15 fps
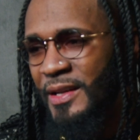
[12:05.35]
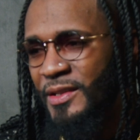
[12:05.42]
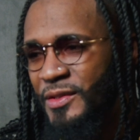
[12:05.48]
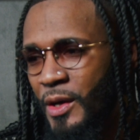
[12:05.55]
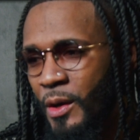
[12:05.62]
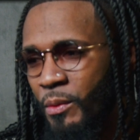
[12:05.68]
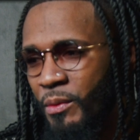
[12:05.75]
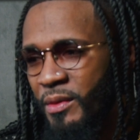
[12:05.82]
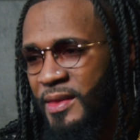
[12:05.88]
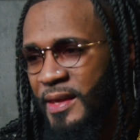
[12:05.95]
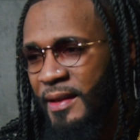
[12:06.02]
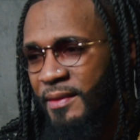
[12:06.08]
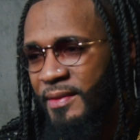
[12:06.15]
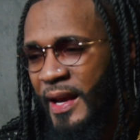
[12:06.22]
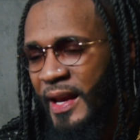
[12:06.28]
don't
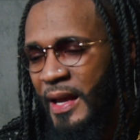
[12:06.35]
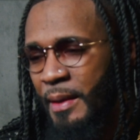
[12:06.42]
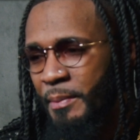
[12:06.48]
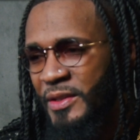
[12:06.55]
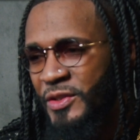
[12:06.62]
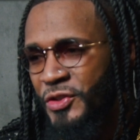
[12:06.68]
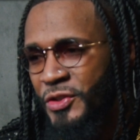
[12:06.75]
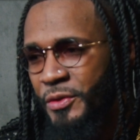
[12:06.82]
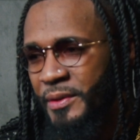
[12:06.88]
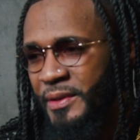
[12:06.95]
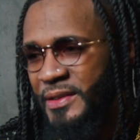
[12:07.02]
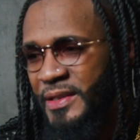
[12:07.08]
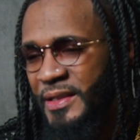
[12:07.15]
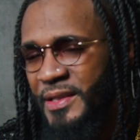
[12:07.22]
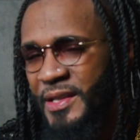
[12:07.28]
think that
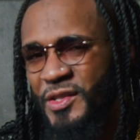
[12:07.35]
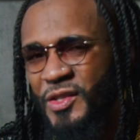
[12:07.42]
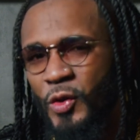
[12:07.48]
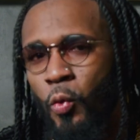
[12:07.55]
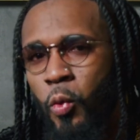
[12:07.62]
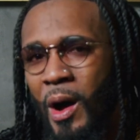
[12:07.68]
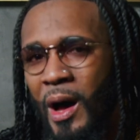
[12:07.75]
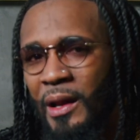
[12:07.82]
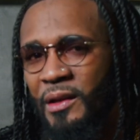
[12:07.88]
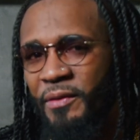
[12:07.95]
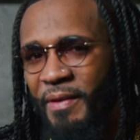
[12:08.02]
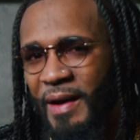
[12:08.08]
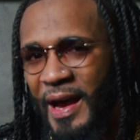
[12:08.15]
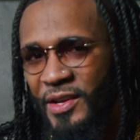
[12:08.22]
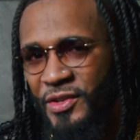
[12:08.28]
immaturity
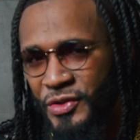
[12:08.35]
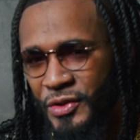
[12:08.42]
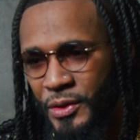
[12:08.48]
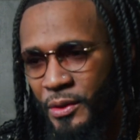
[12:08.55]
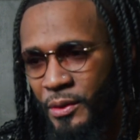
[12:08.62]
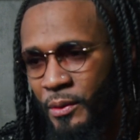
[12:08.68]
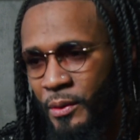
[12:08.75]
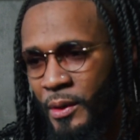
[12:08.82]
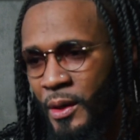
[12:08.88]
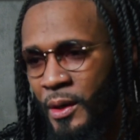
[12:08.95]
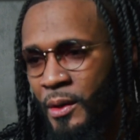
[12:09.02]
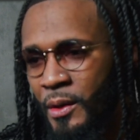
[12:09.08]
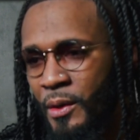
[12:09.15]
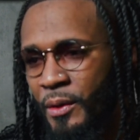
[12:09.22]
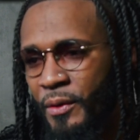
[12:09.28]
disqualifies you
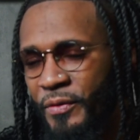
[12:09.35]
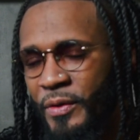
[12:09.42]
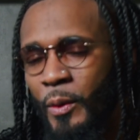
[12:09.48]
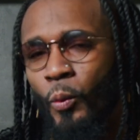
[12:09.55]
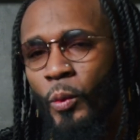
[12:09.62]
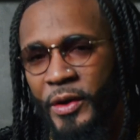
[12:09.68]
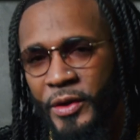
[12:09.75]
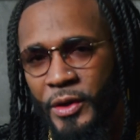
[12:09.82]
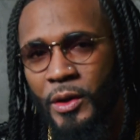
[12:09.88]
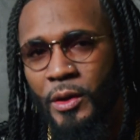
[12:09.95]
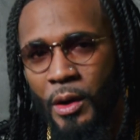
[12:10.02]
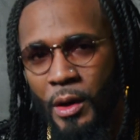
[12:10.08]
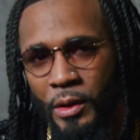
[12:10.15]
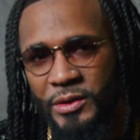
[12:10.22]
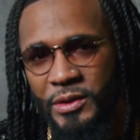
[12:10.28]
from where you're
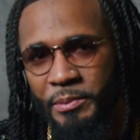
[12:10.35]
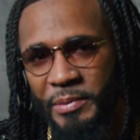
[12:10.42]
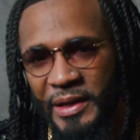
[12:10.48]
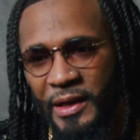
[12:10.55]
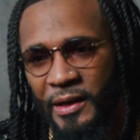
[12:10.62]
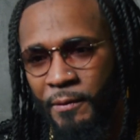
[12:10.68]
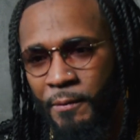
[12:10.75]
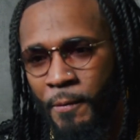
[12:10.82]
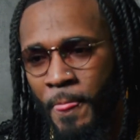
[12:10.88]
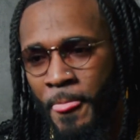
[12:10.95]
called to be.